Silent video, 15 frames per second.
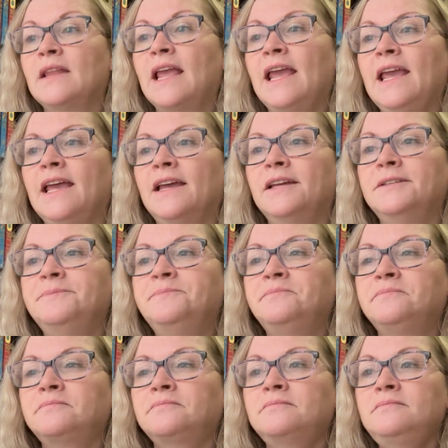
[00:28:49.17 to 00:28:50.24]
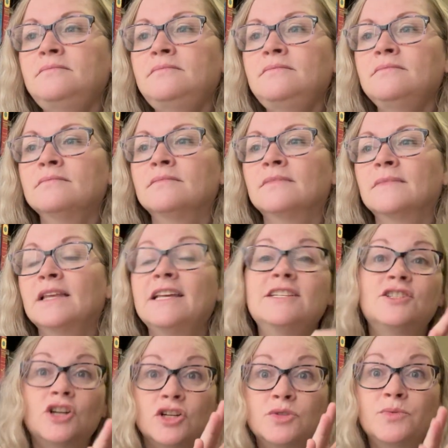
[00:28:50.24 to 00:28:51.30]
And it
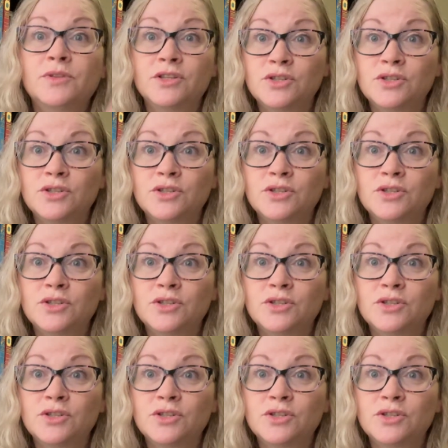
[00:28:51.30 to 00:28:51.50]
starts with